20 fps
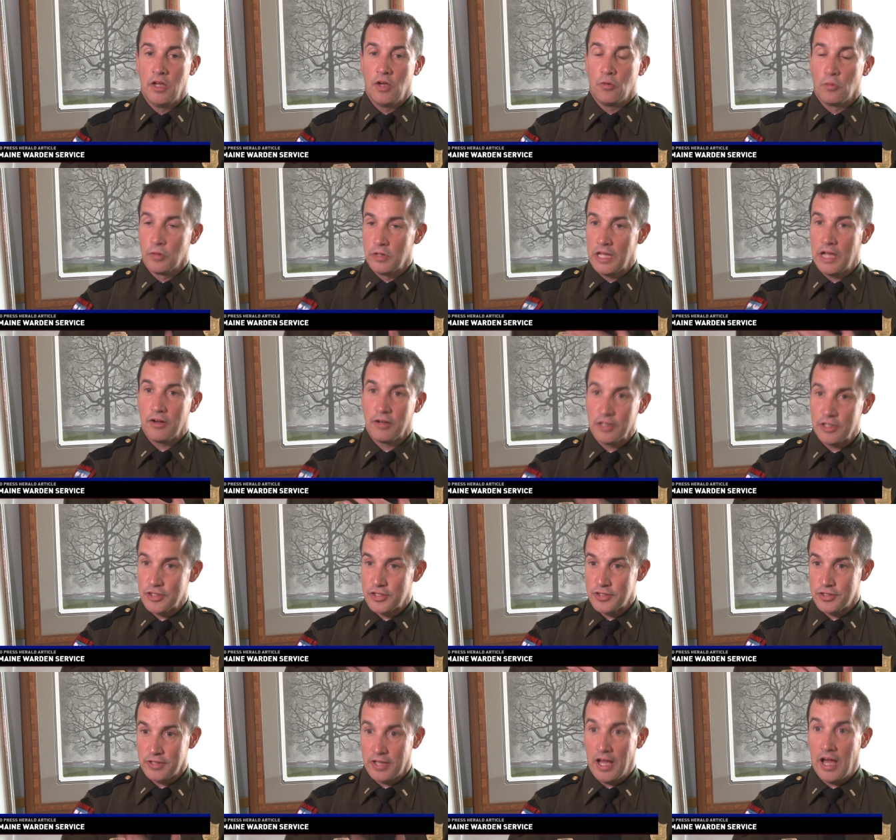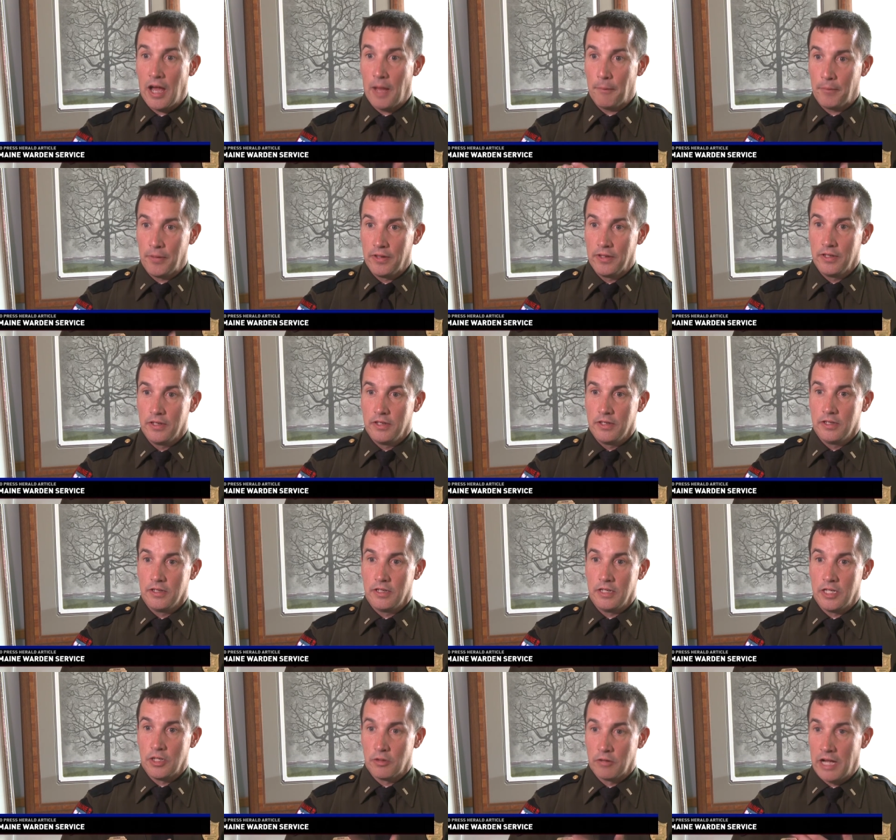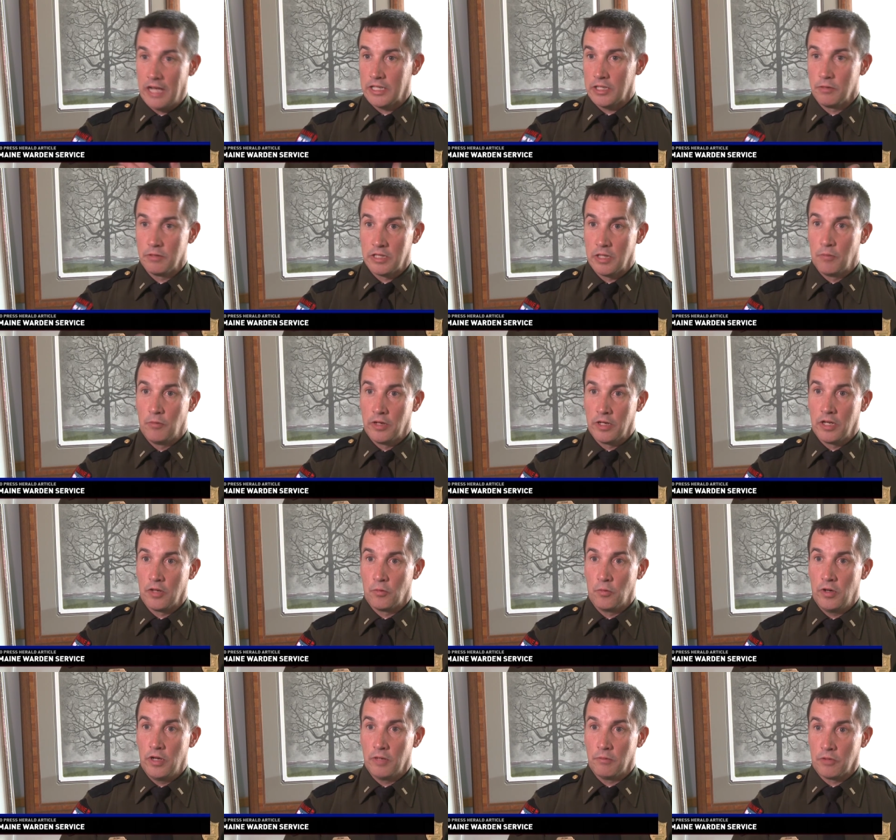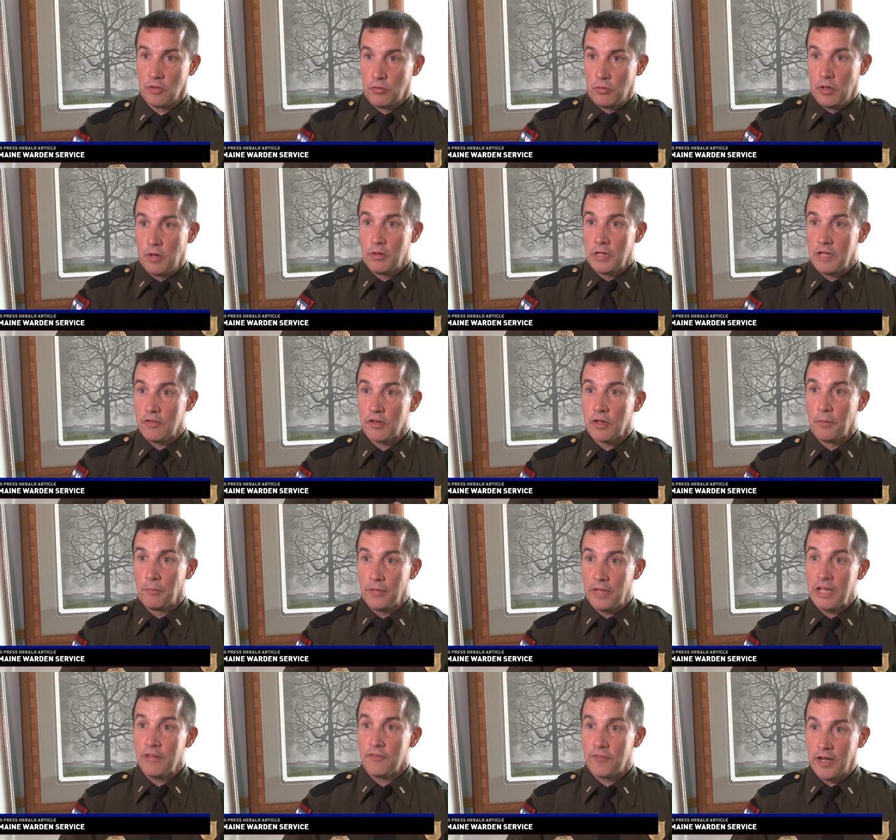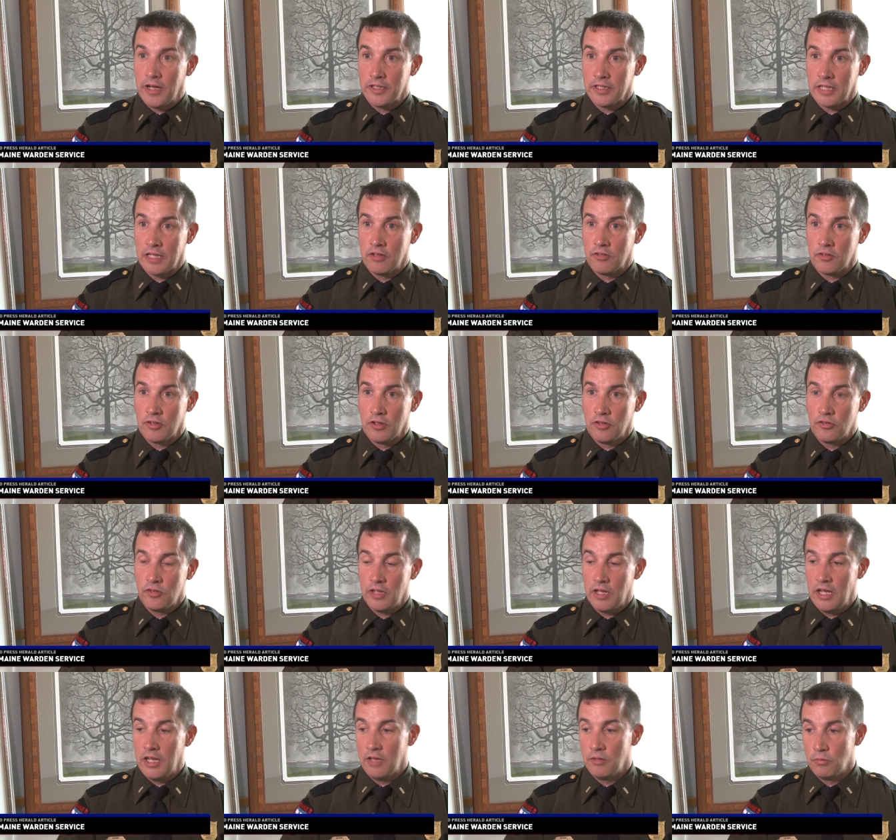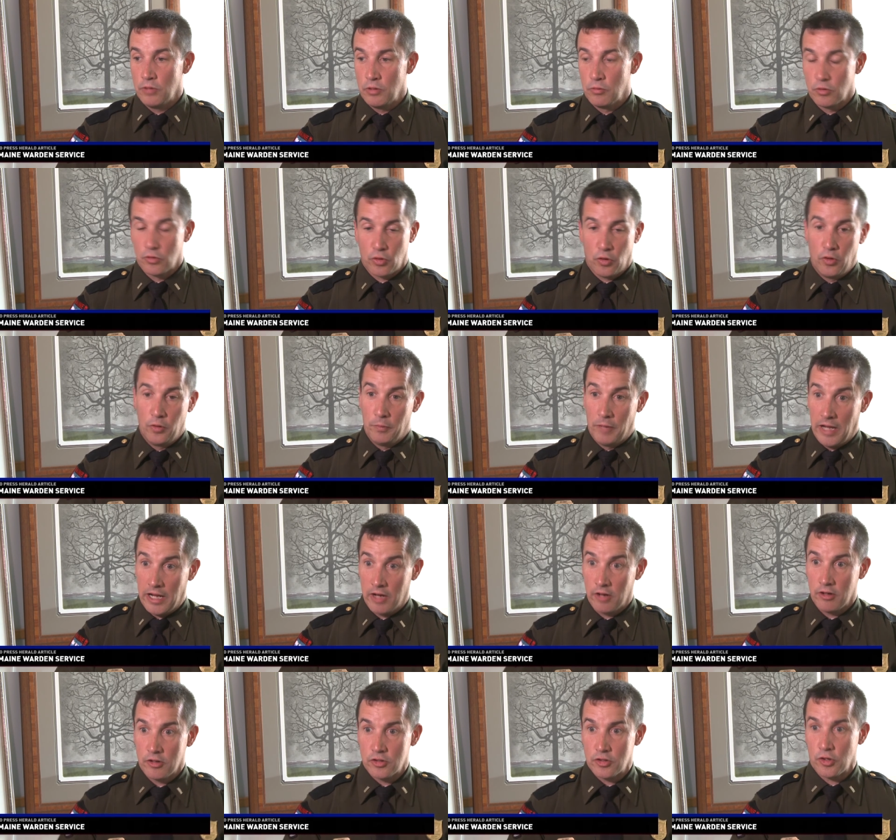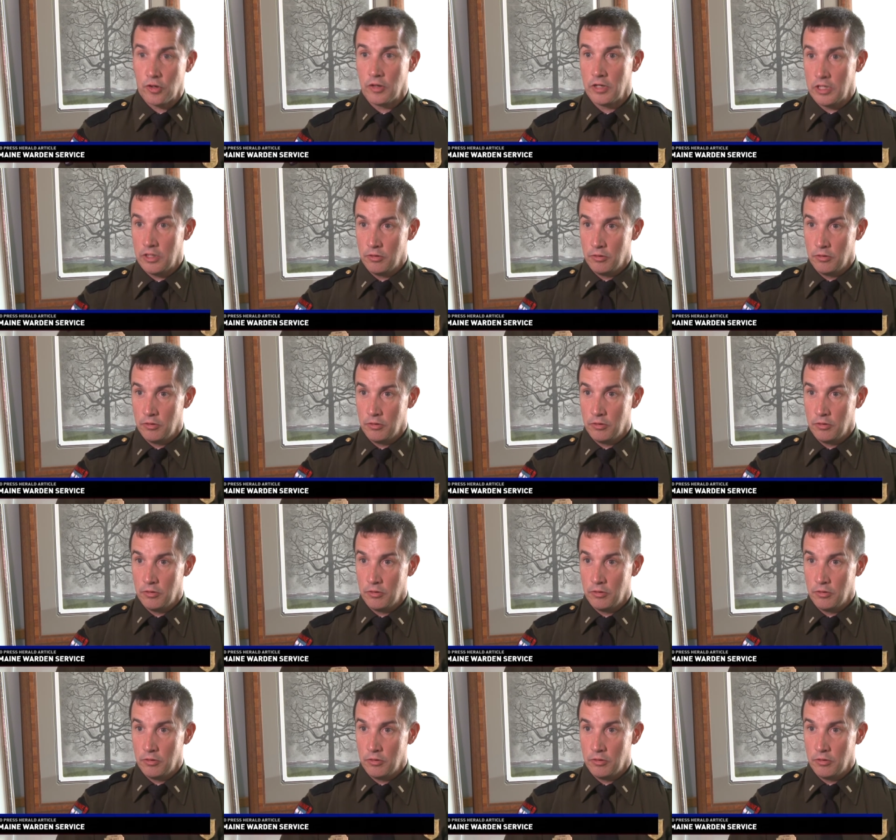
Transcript: we're now going to stop interacting with them one-on-one -on -one, because we already have a complaint filed against us and we were told by our attorney,